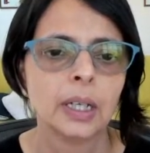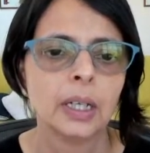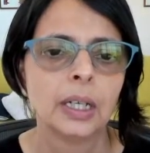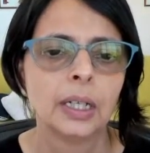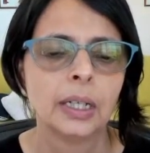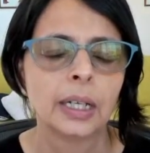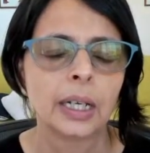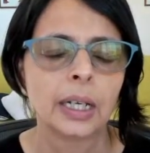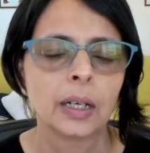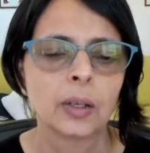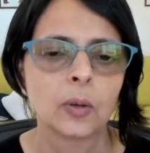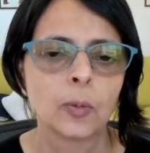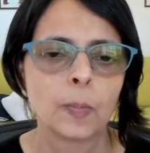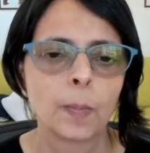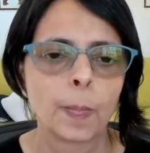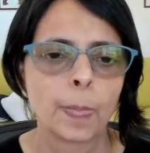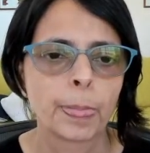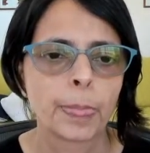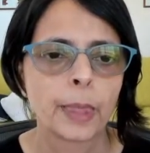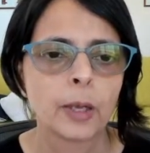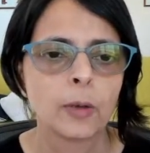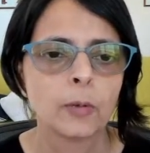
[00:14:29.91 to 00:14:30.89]
Now,
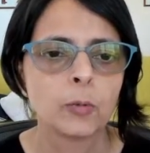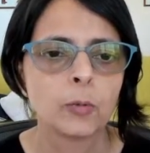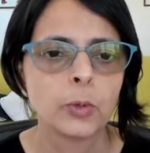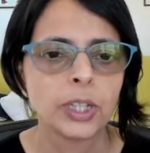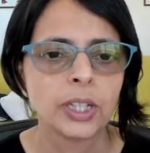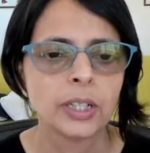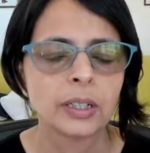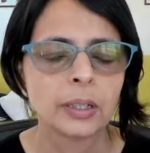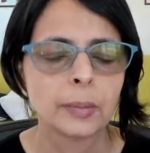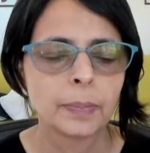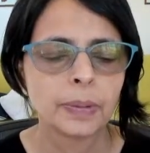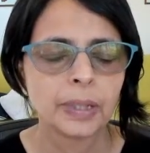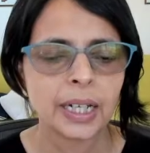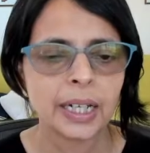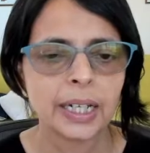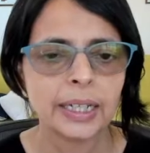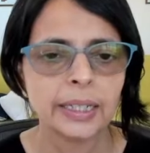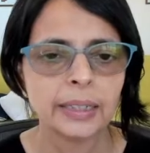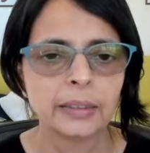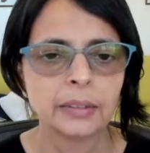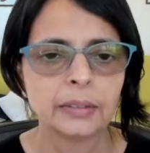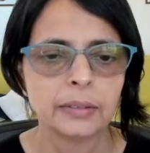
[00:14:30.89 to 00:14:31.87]
we are
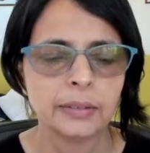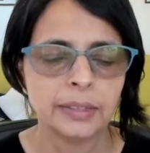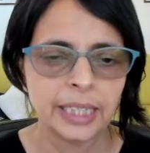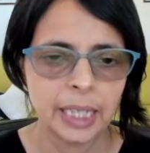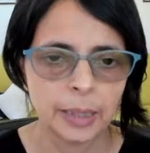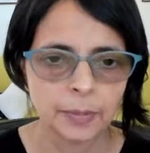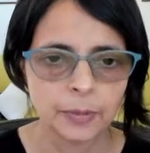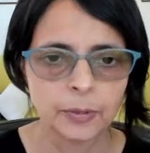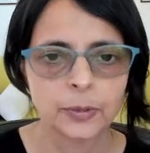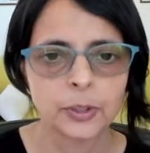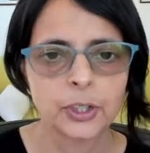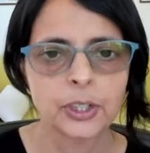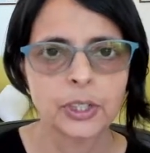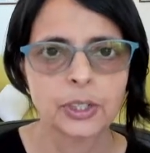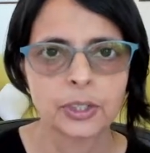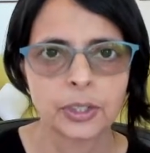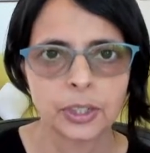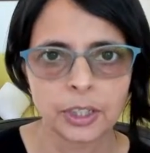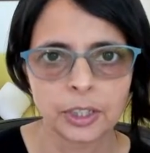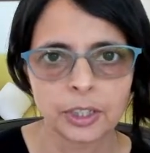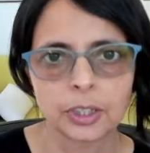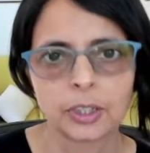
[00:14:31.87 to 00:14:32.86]
applying depth first
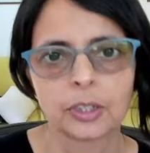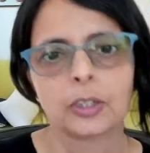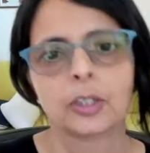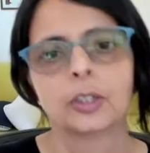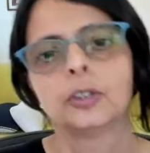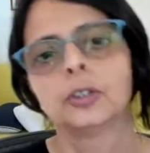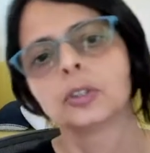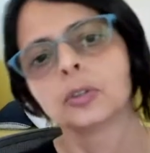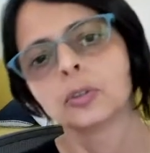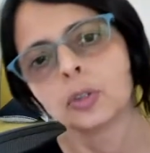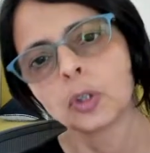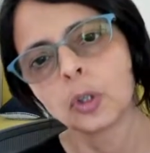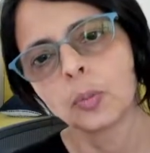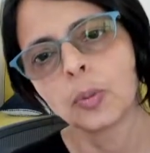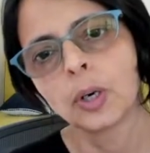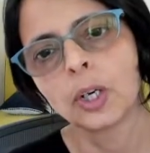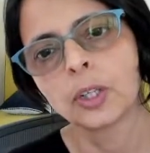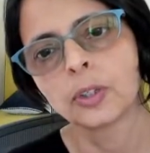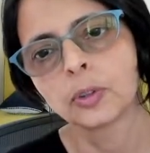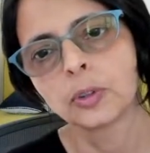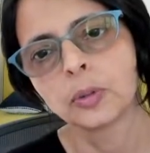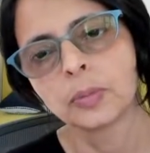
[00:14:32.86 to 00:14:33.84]
search to
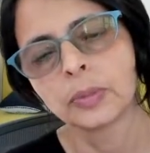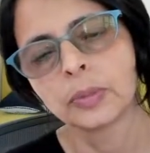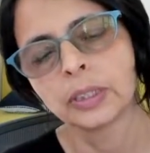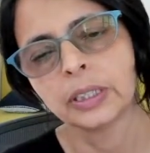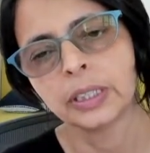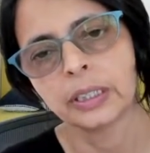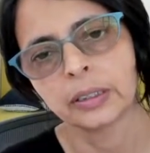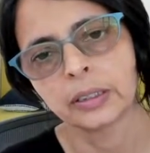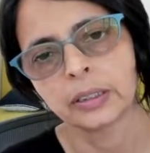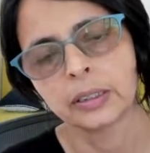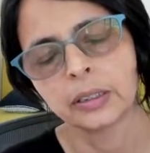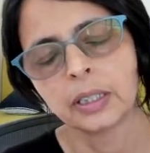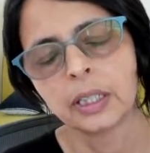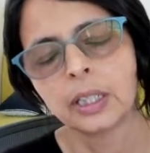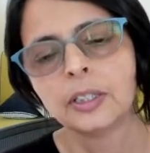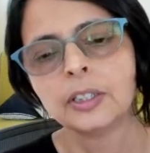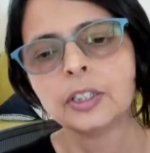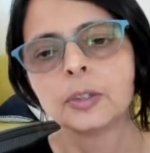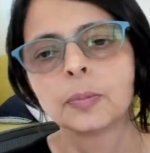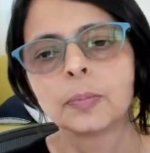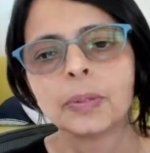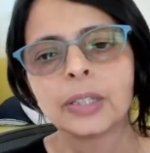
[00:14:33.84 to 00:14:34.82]
robot room cleaner
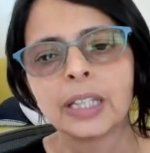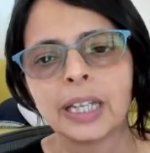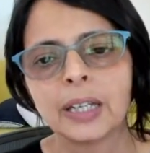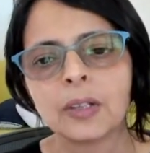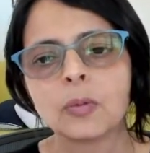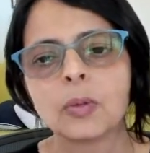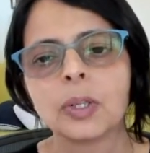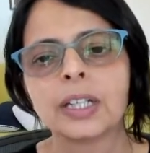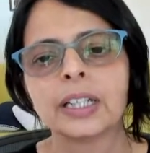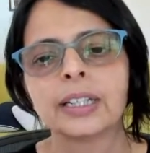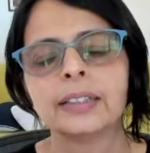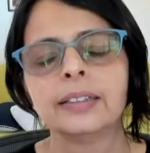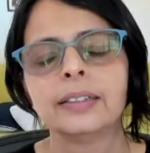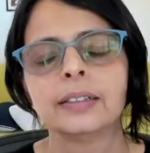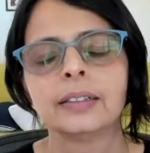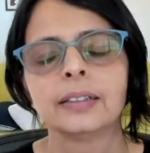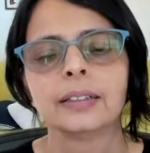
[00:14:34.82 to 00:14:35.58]
to play with